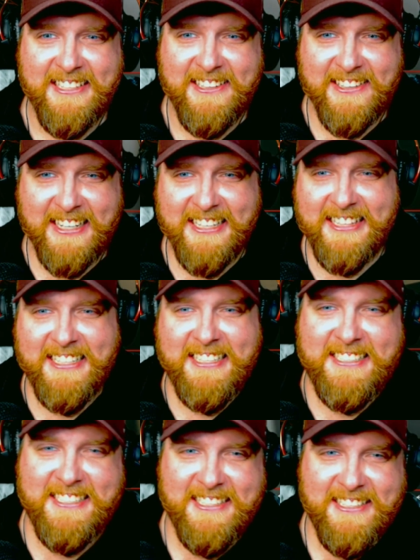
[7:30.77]
Look at this.
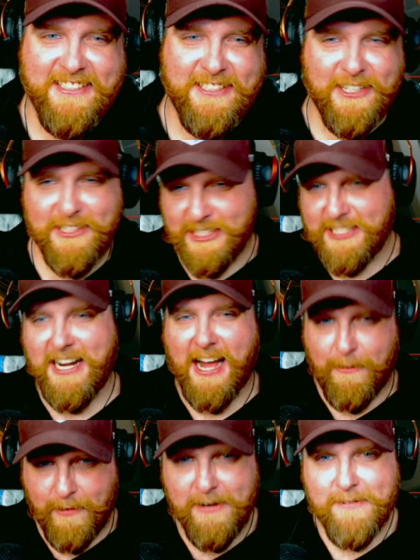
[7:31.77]
We have the shower. There's a
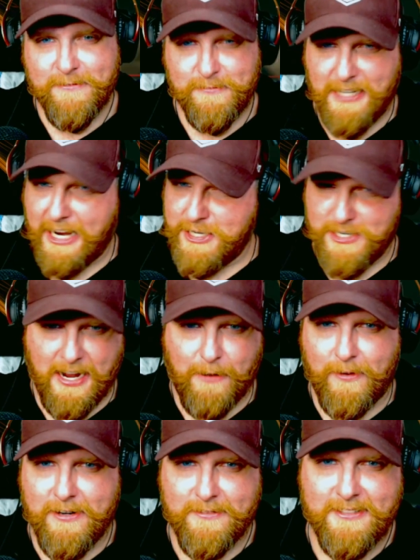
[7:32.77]
shower. Nice
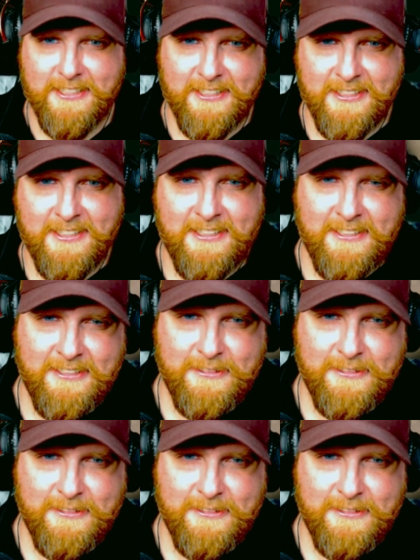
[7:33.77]
shower. Sauna.